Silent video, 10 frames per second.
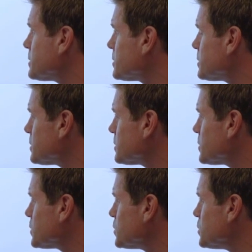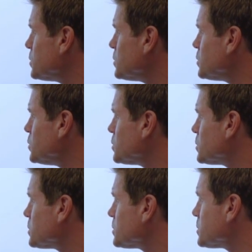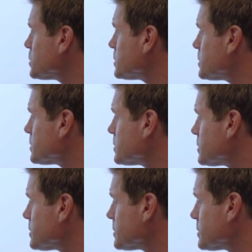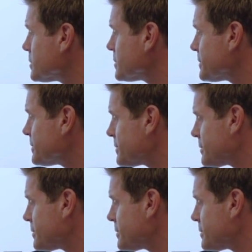This person isn't speaking.